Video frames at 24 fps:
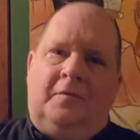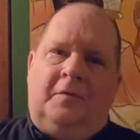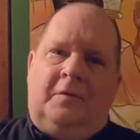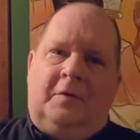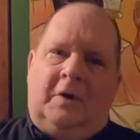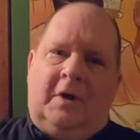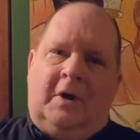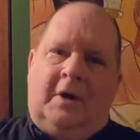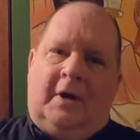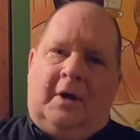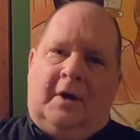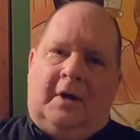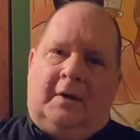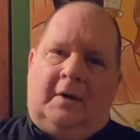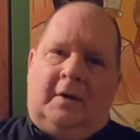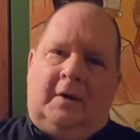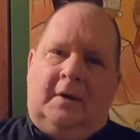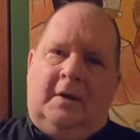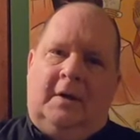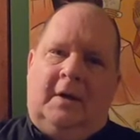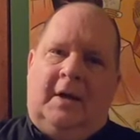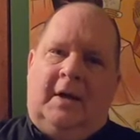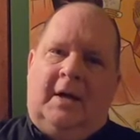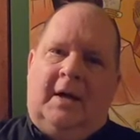of God
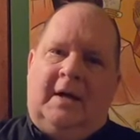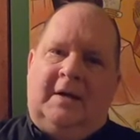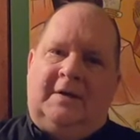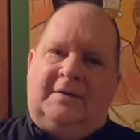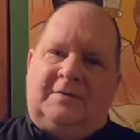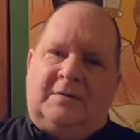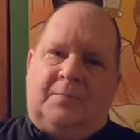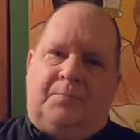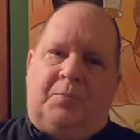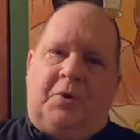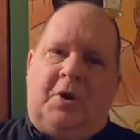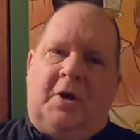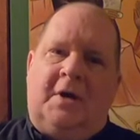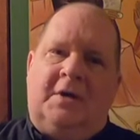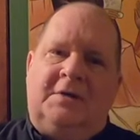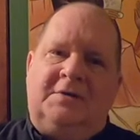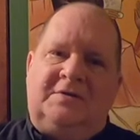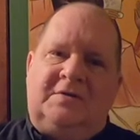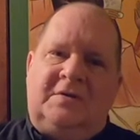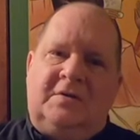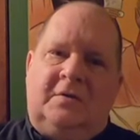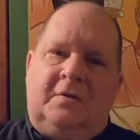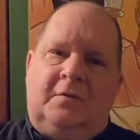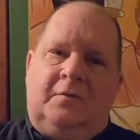as a
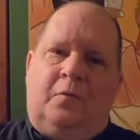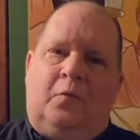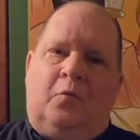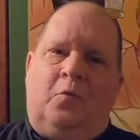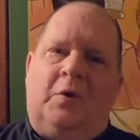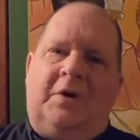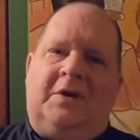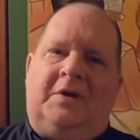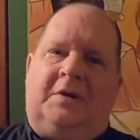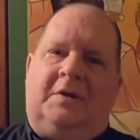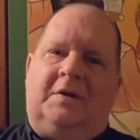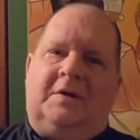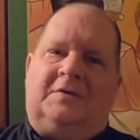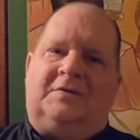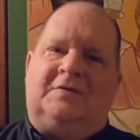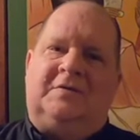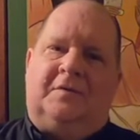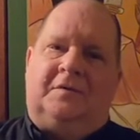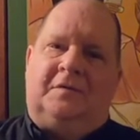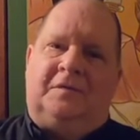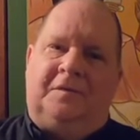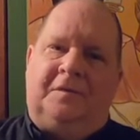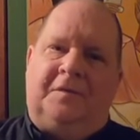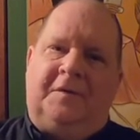positive witness
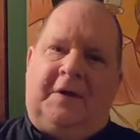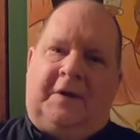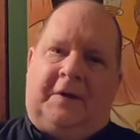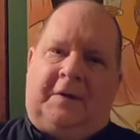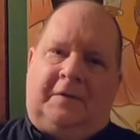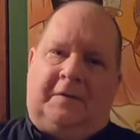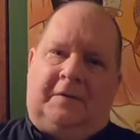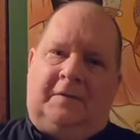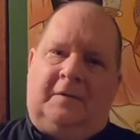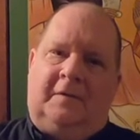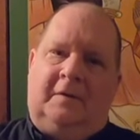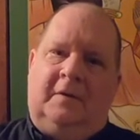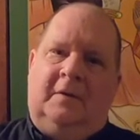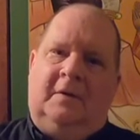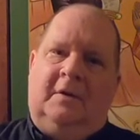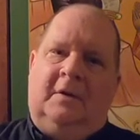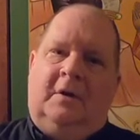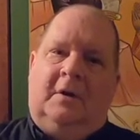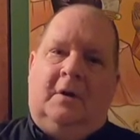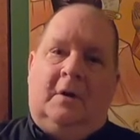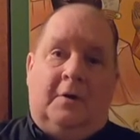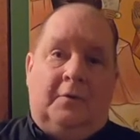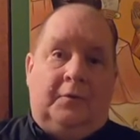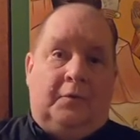of faith,
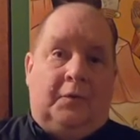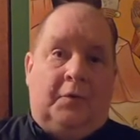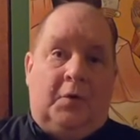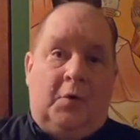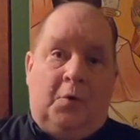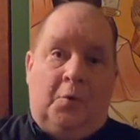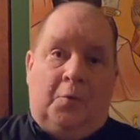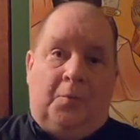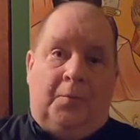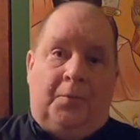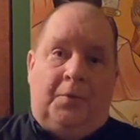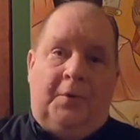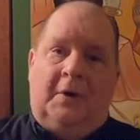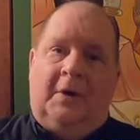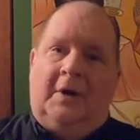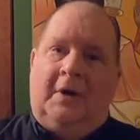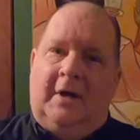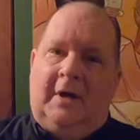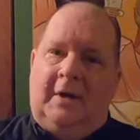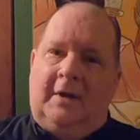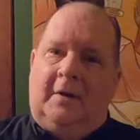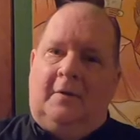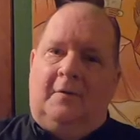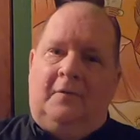of hope,
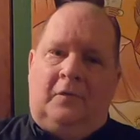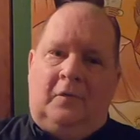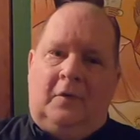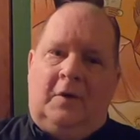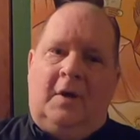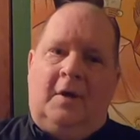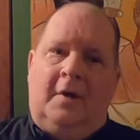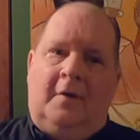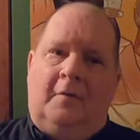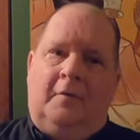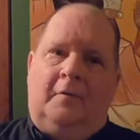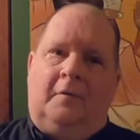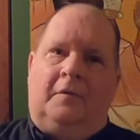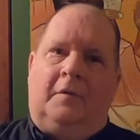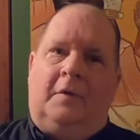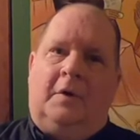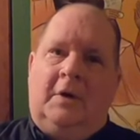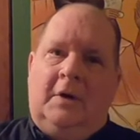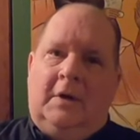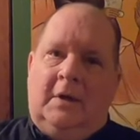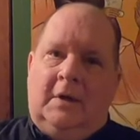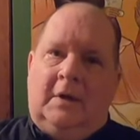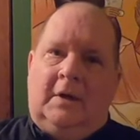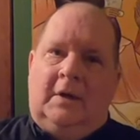and of love,
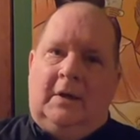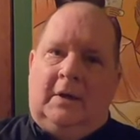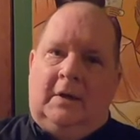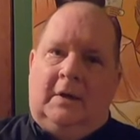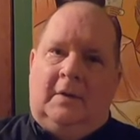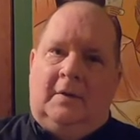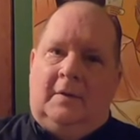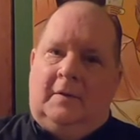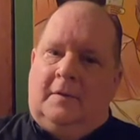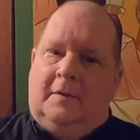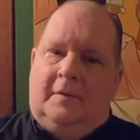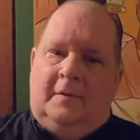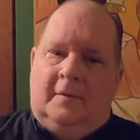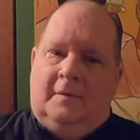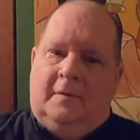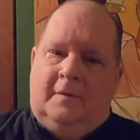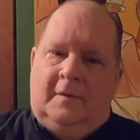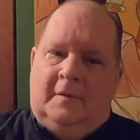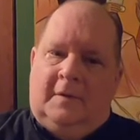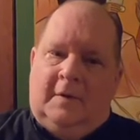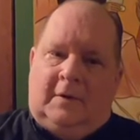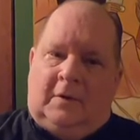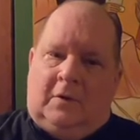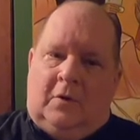
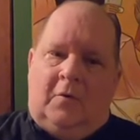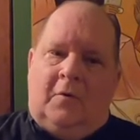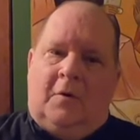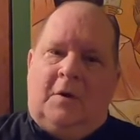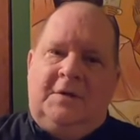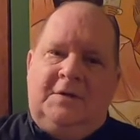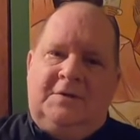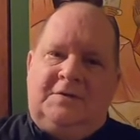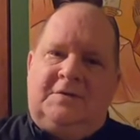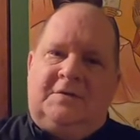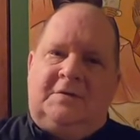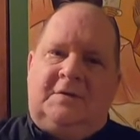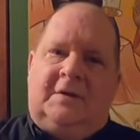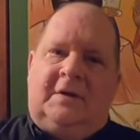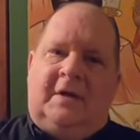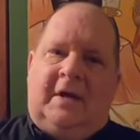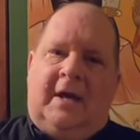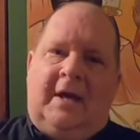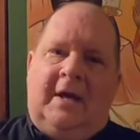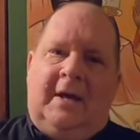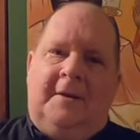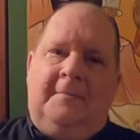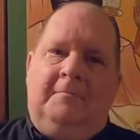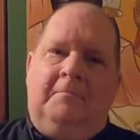that Christ
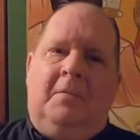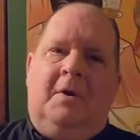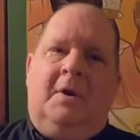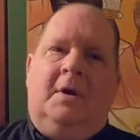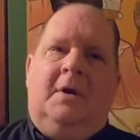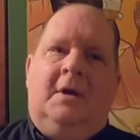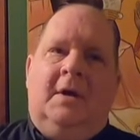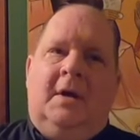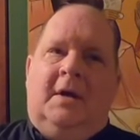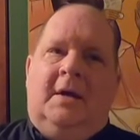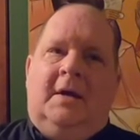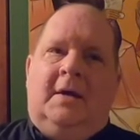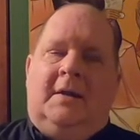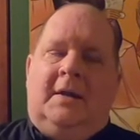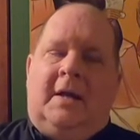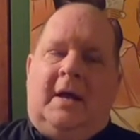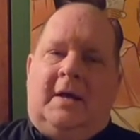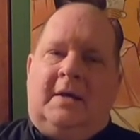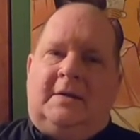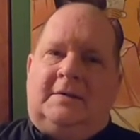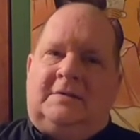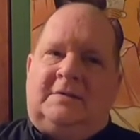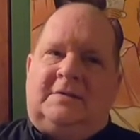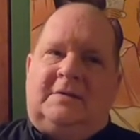came
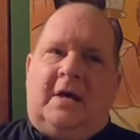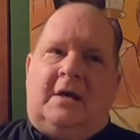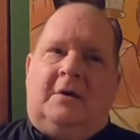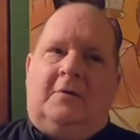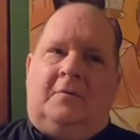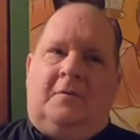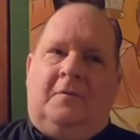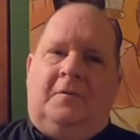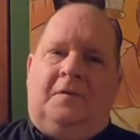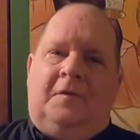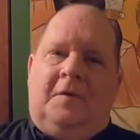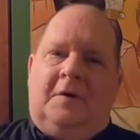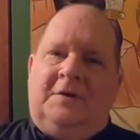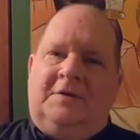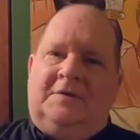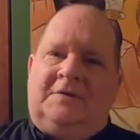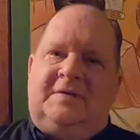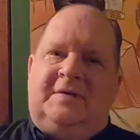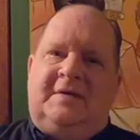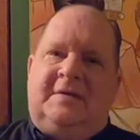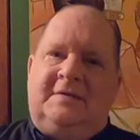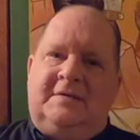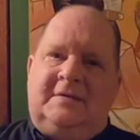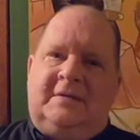and
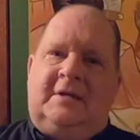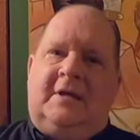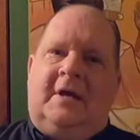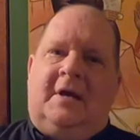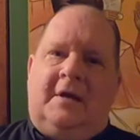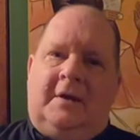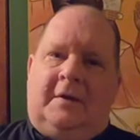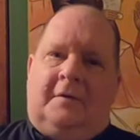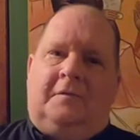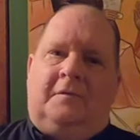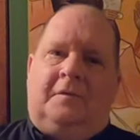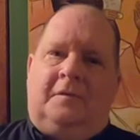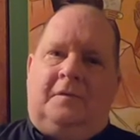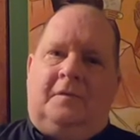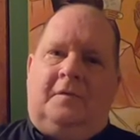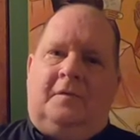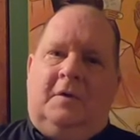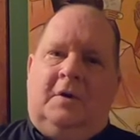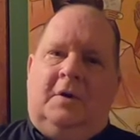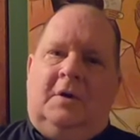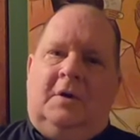sacrificed his life